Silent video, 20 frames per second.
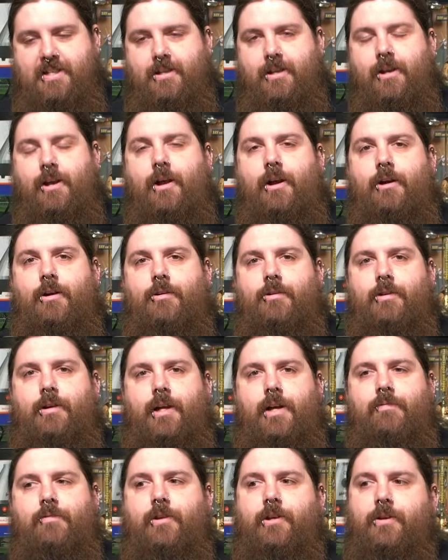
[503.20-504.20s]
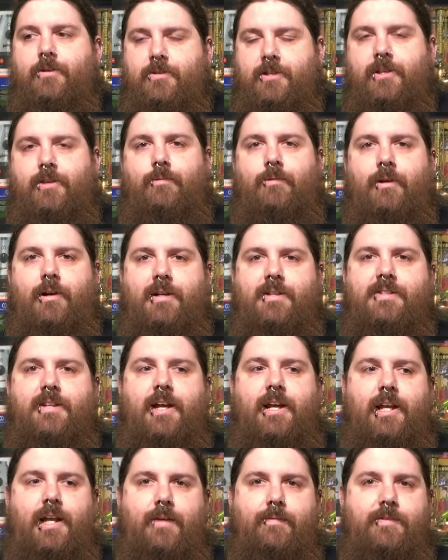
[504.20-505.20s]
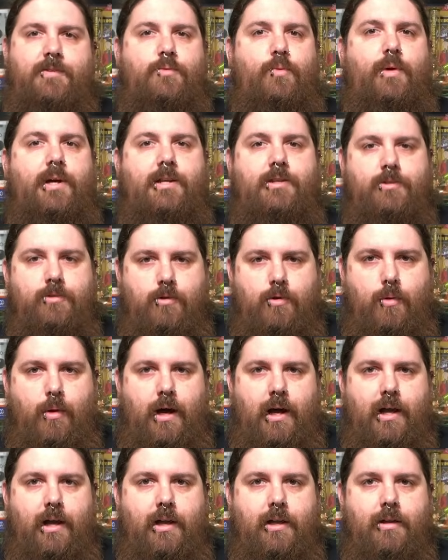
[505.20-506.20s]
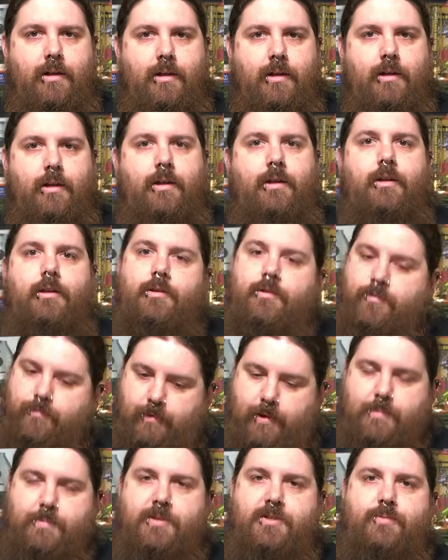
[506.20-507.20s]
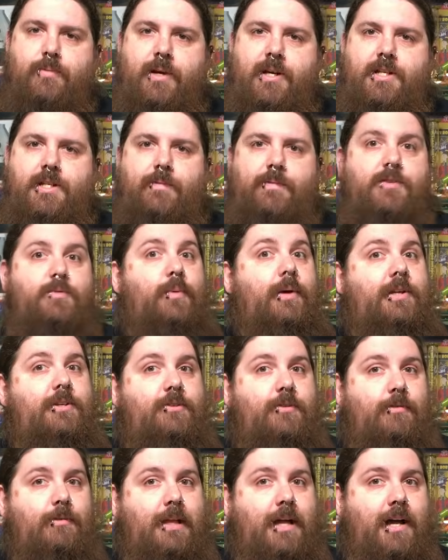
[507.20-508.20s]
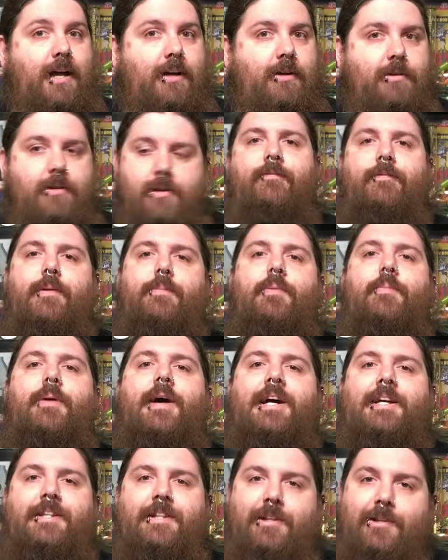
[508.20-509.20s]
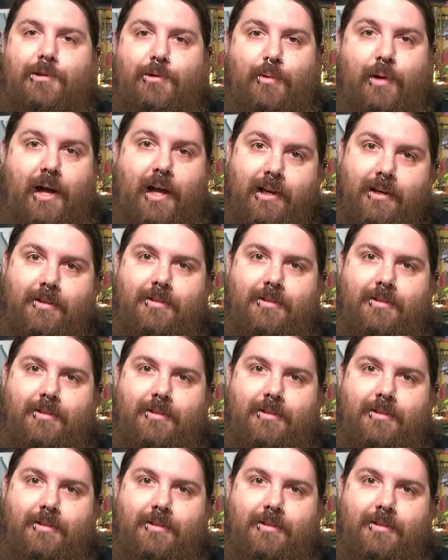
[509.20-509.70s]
to know if you're using the wrong setting. If it's way too quiet, flip the switch. If it's way too loud, flip it back the other way.